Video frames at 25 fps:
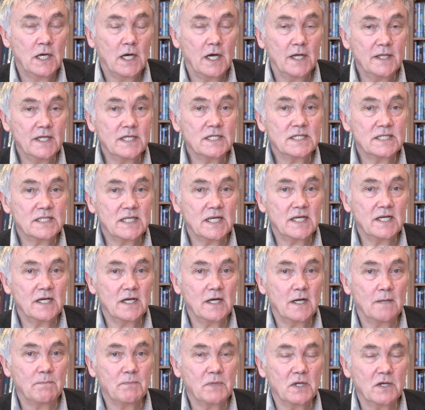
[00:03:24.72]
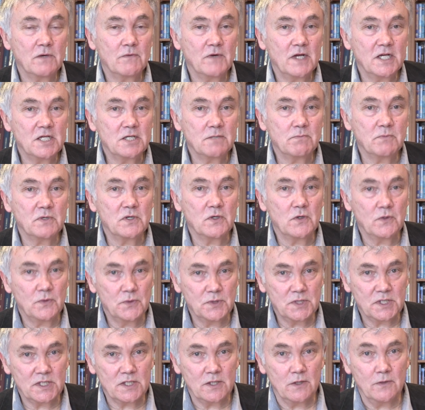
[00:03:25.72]
I think setting up the arrangement
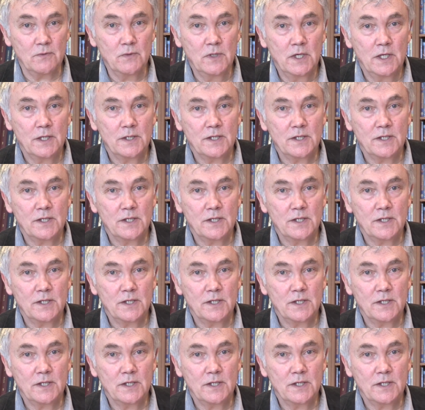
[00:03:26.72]
also